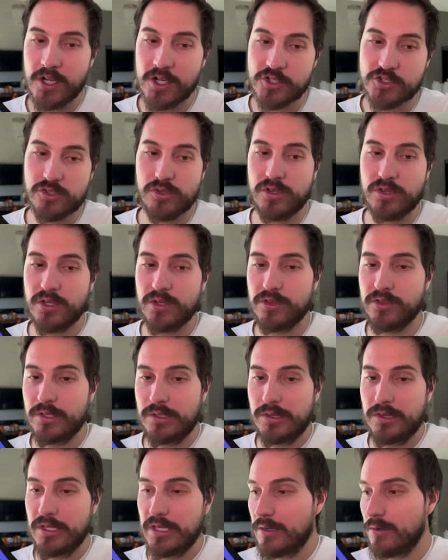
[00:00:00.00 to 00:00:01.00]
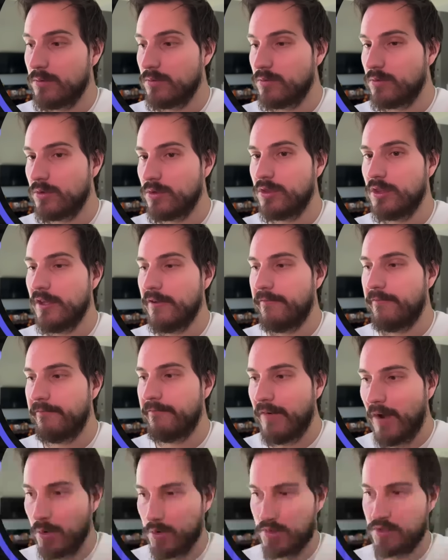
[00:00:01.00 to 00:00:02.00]
So the
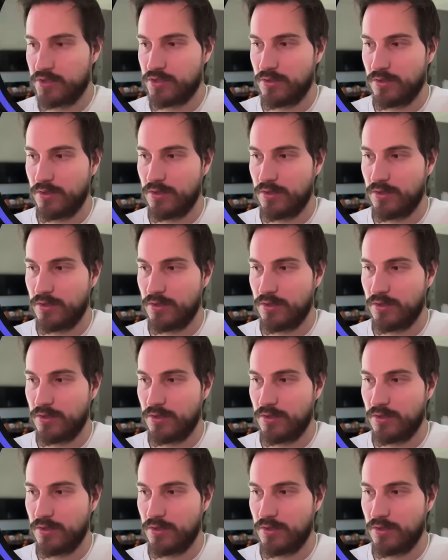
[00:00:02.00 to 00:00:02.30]
folks